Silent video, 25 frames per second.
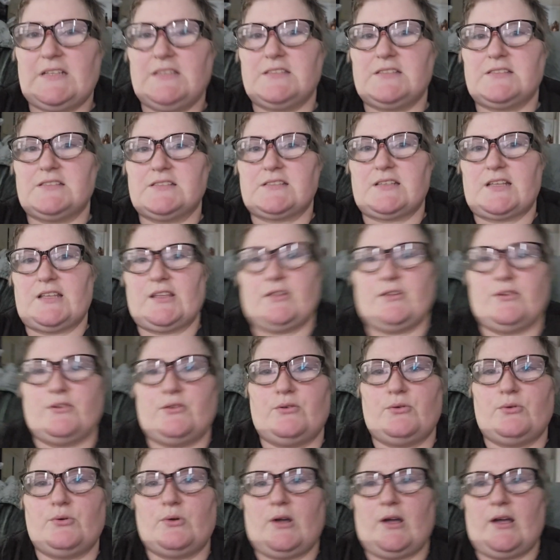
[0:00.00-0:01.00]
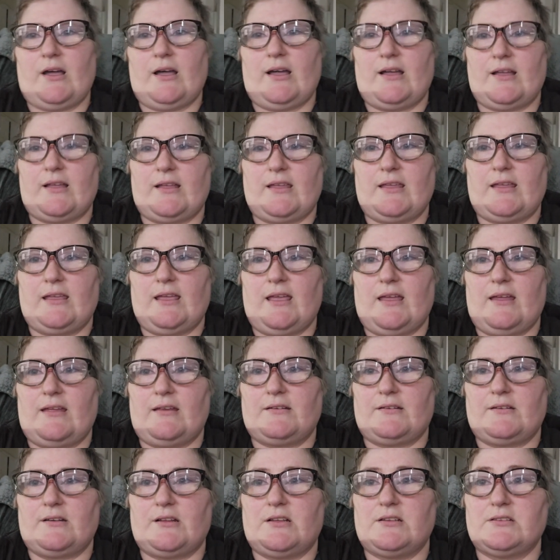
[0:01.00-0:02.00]
see you
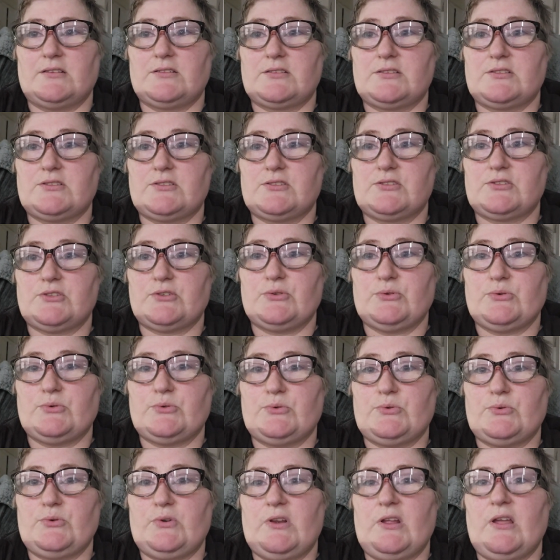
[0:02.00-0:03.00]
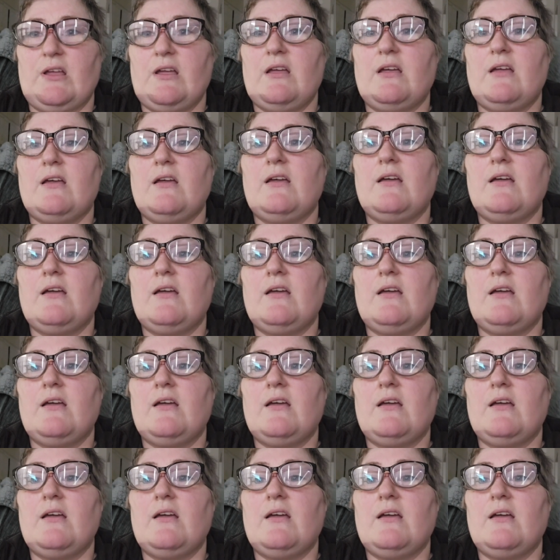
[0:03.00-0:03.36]
again soon.